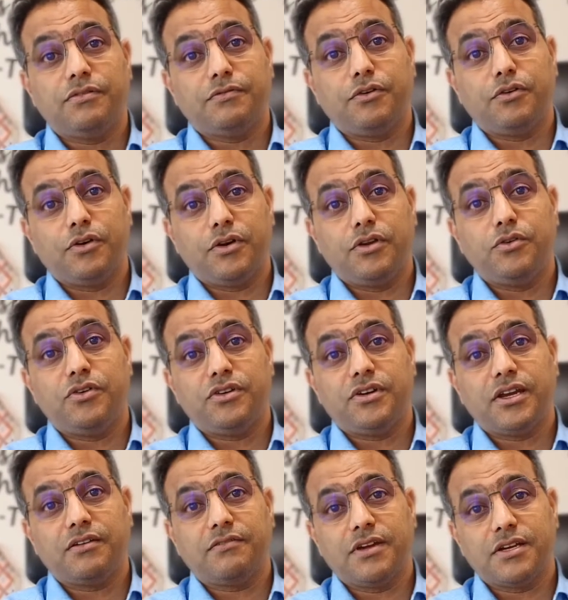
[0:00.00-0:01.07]
For a urine
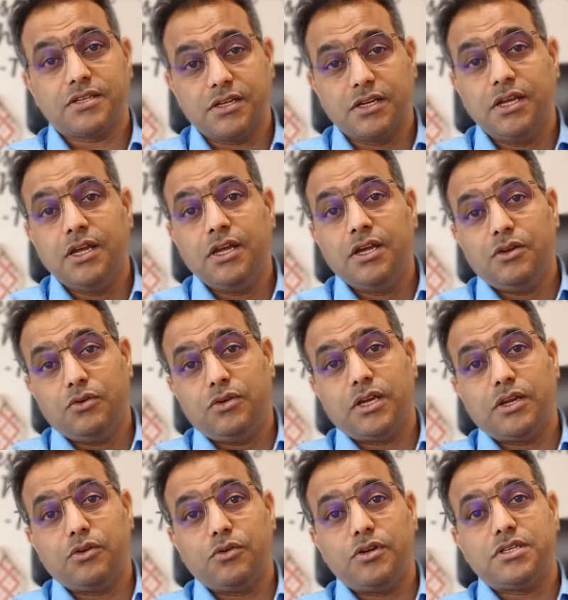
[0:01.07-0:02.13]
tract infection, you take
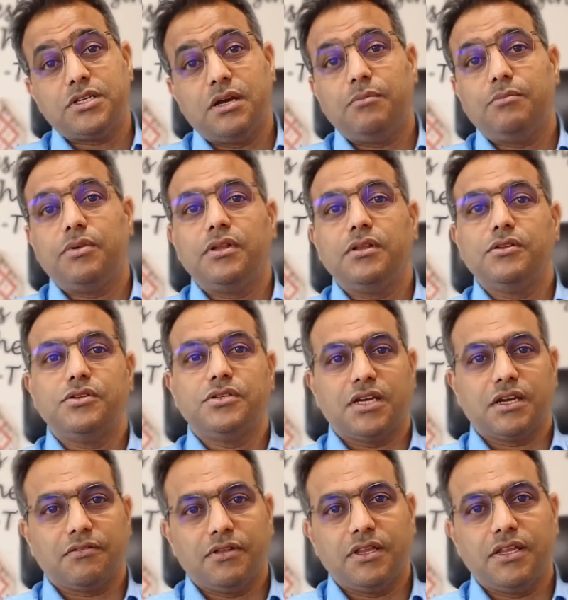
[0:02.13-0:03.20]
urine sample to
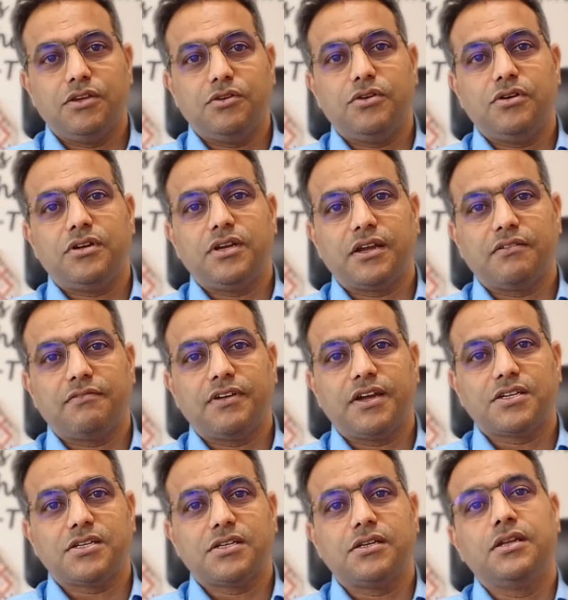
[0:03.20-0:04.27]
check for the urine tract
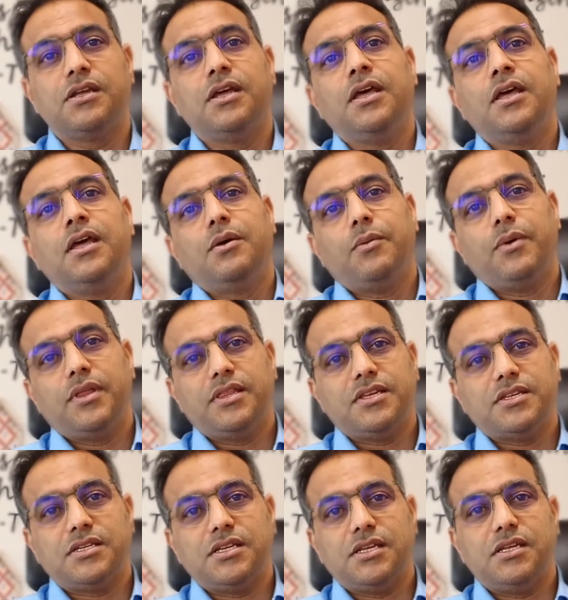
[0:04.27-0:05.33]
infection, whether
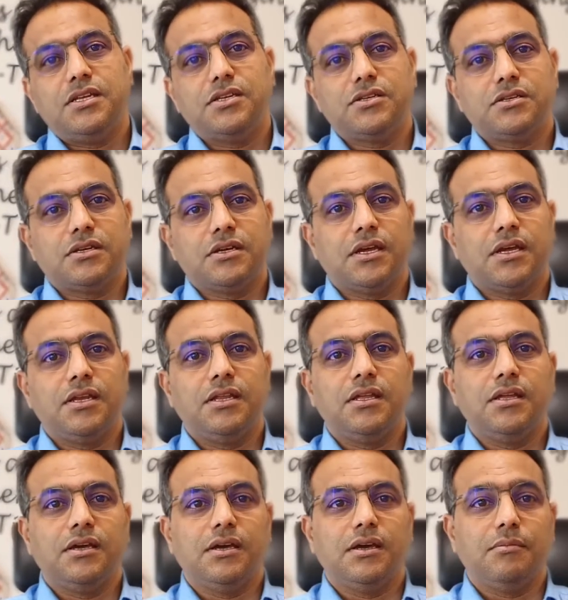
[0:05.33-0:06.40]
there's
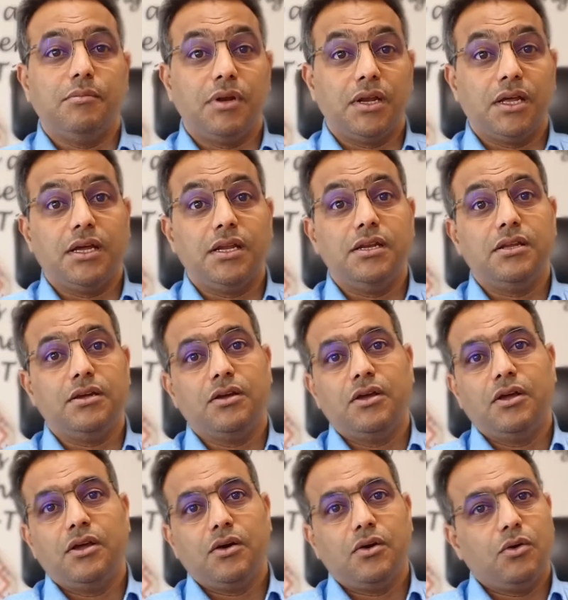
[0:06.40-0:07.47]
any blood
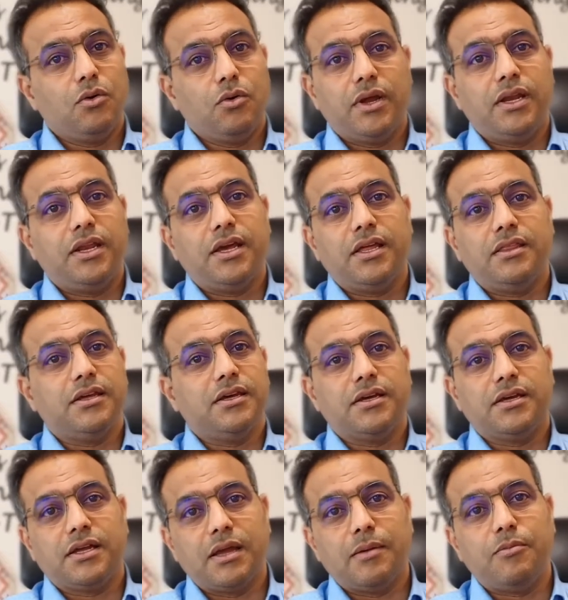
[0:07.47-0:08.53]
or any
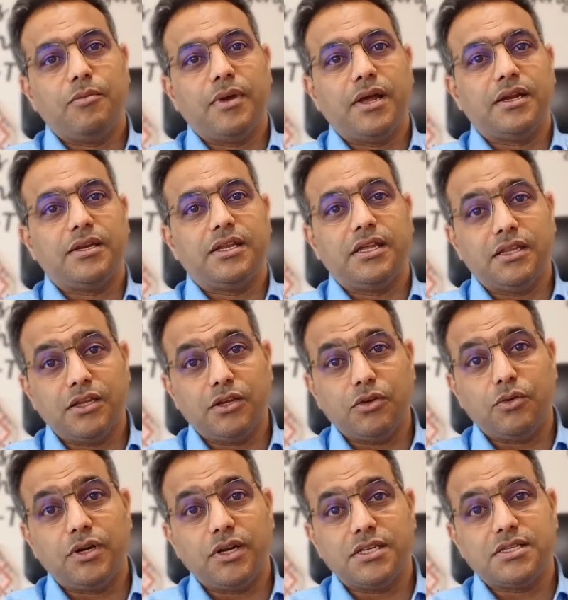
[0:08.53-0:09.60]
other abnormality in the
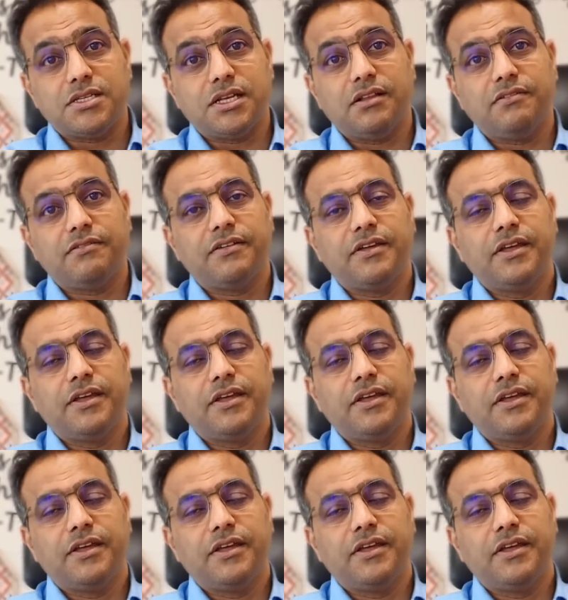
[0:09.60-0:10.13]
urine itself.